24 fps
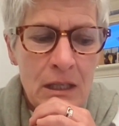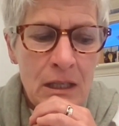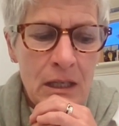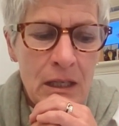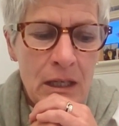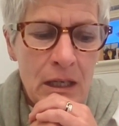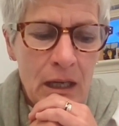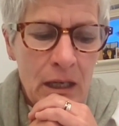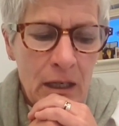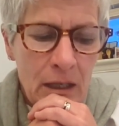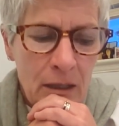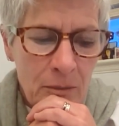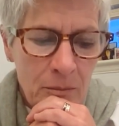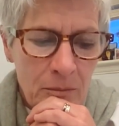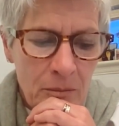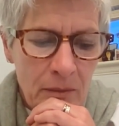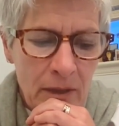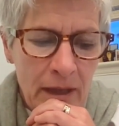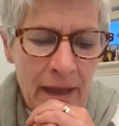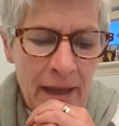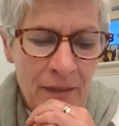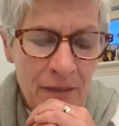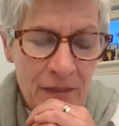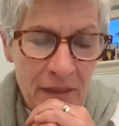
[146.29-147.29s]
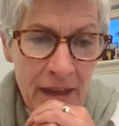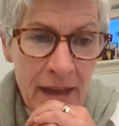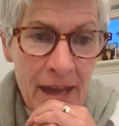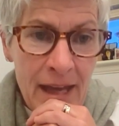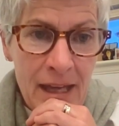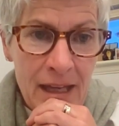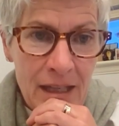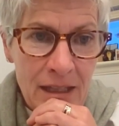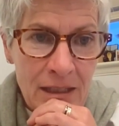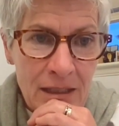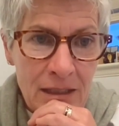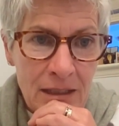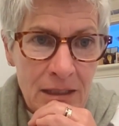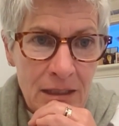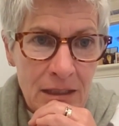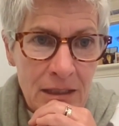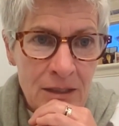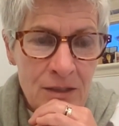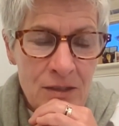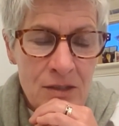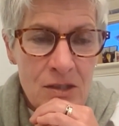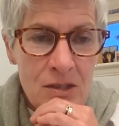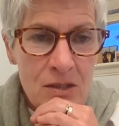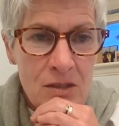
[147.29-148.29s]
And then
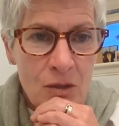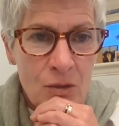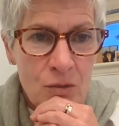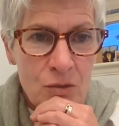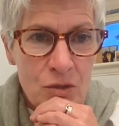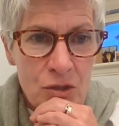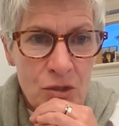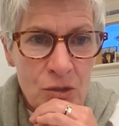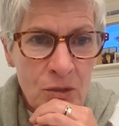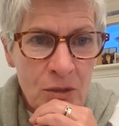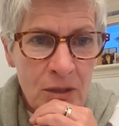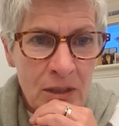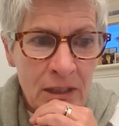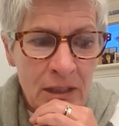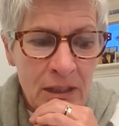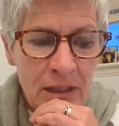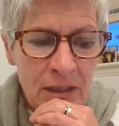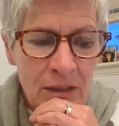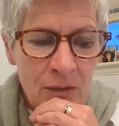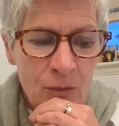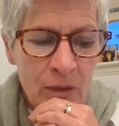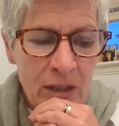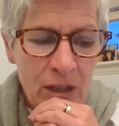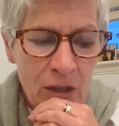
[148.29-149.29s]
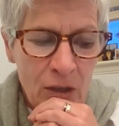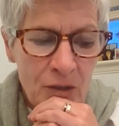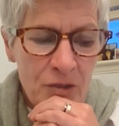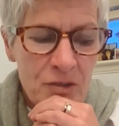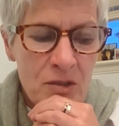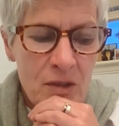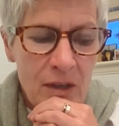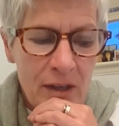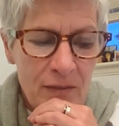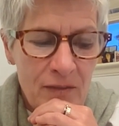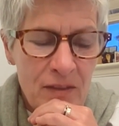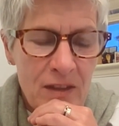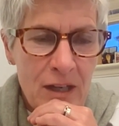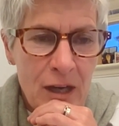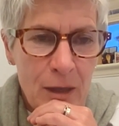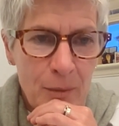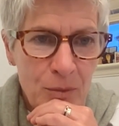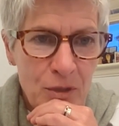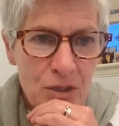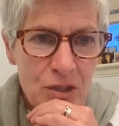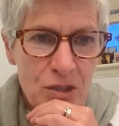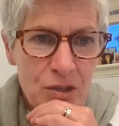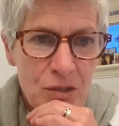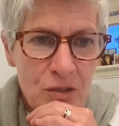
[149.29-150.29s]
in so doing, we also have the
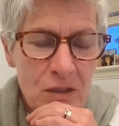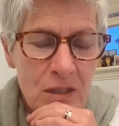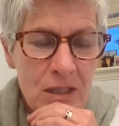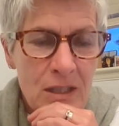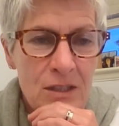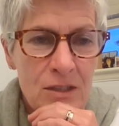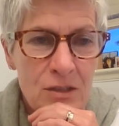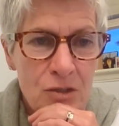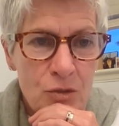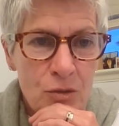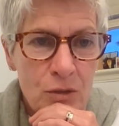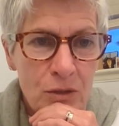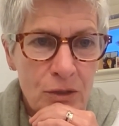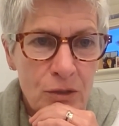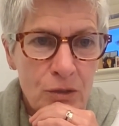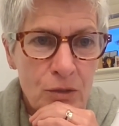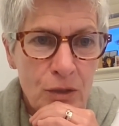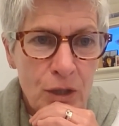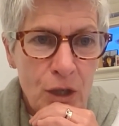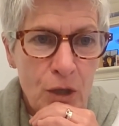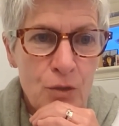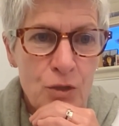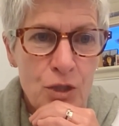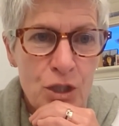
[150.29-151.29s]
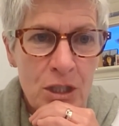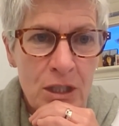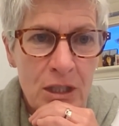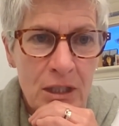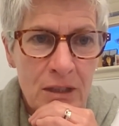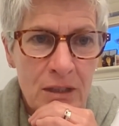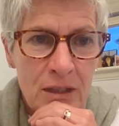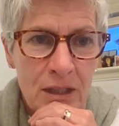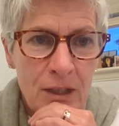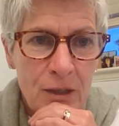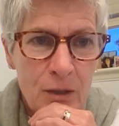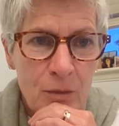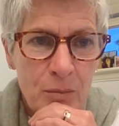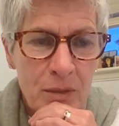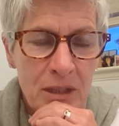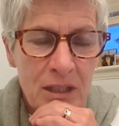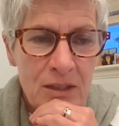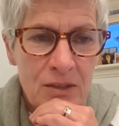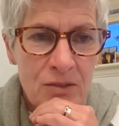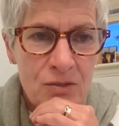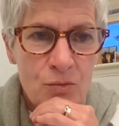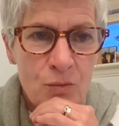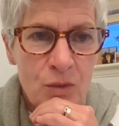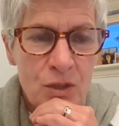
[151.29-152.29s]
opportunity to do a little coaching in there
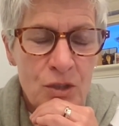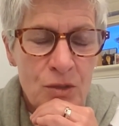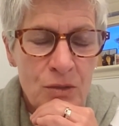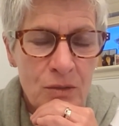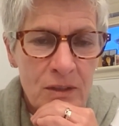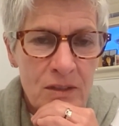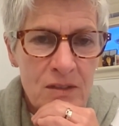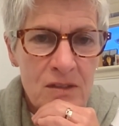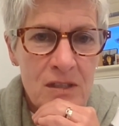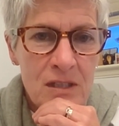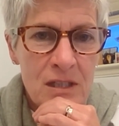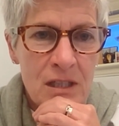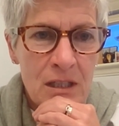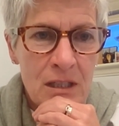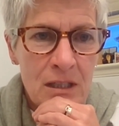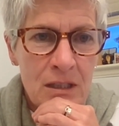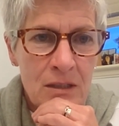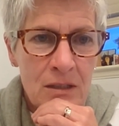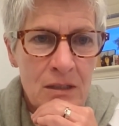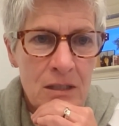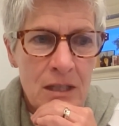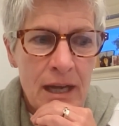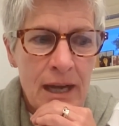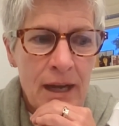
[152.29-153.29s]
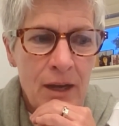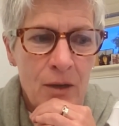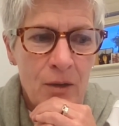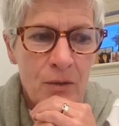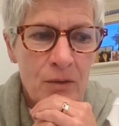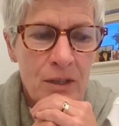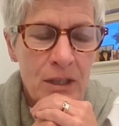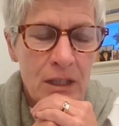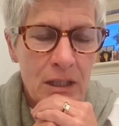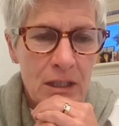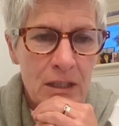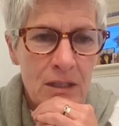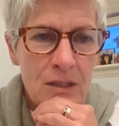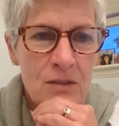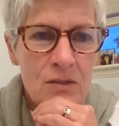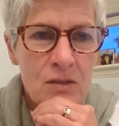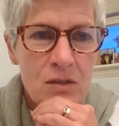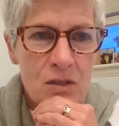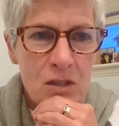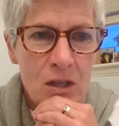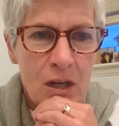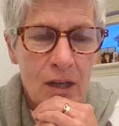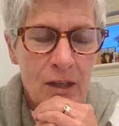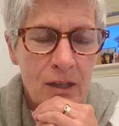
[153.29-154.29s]
because when you're listening to how the kids
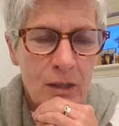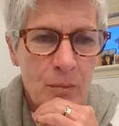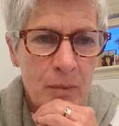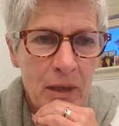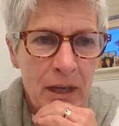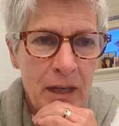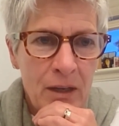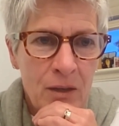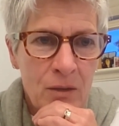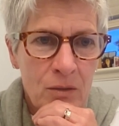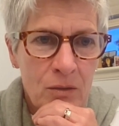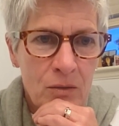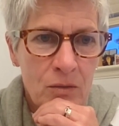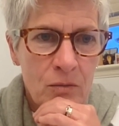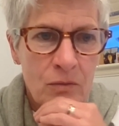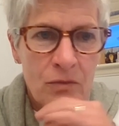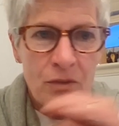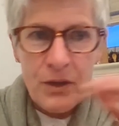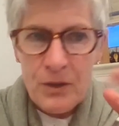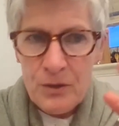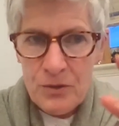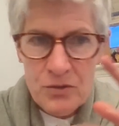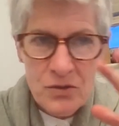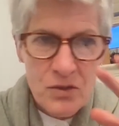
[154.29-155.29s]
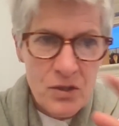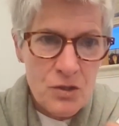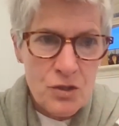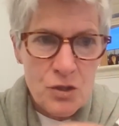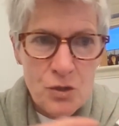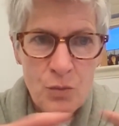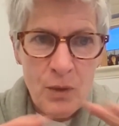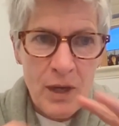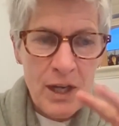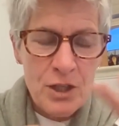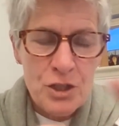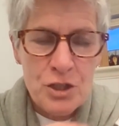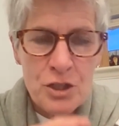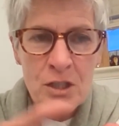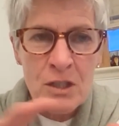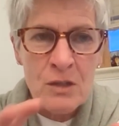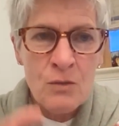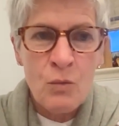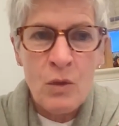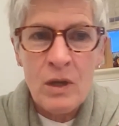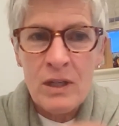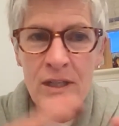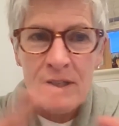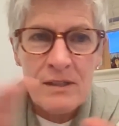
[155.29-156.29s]
talk about their situation and
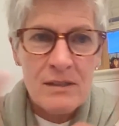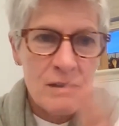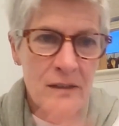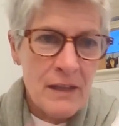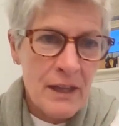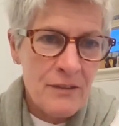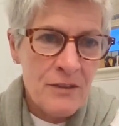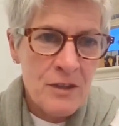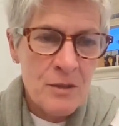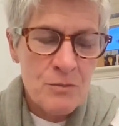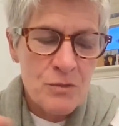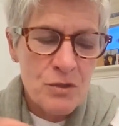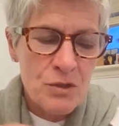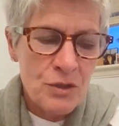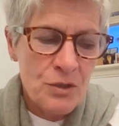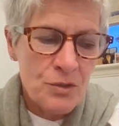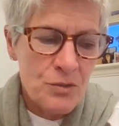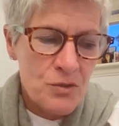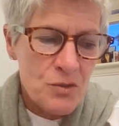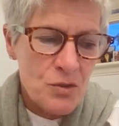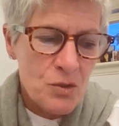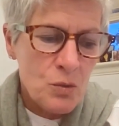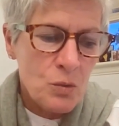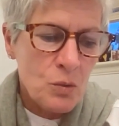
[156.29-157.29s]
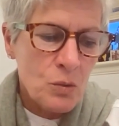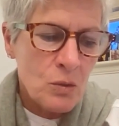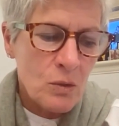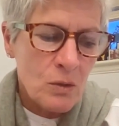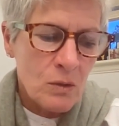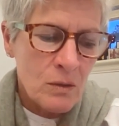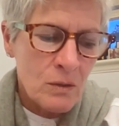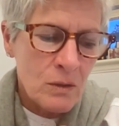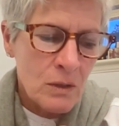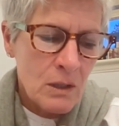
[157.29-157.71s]
what has led them to your school,